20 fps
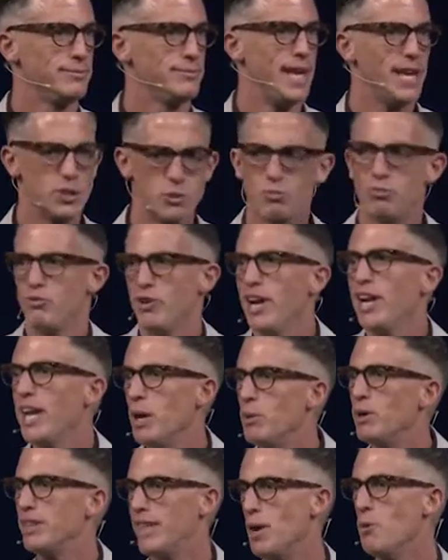That's really
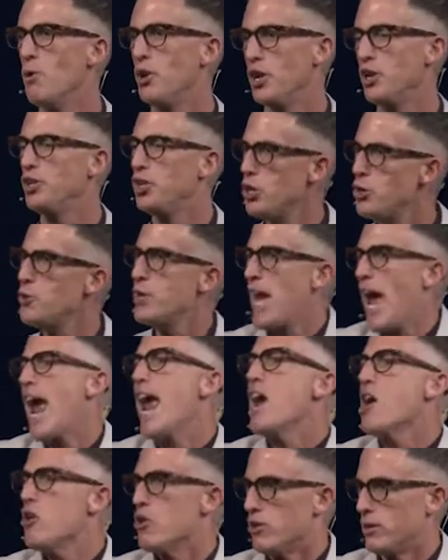what they want to. Do you
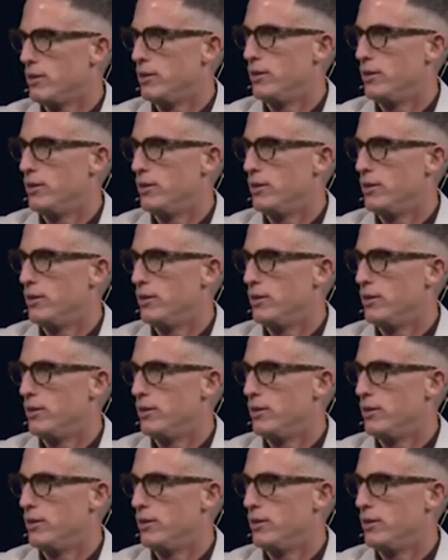care?